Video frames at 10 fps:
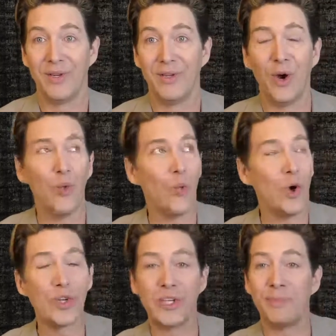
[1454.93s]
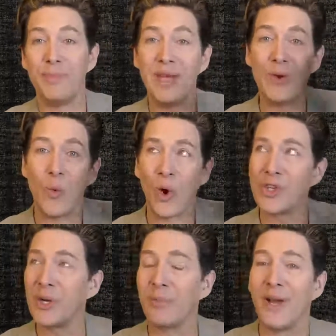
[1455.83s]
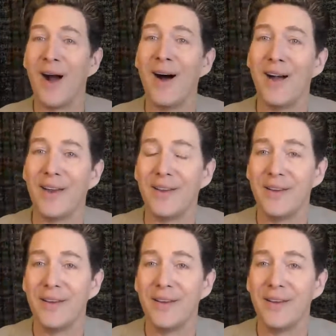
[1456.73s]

Don't worship me. Worship God.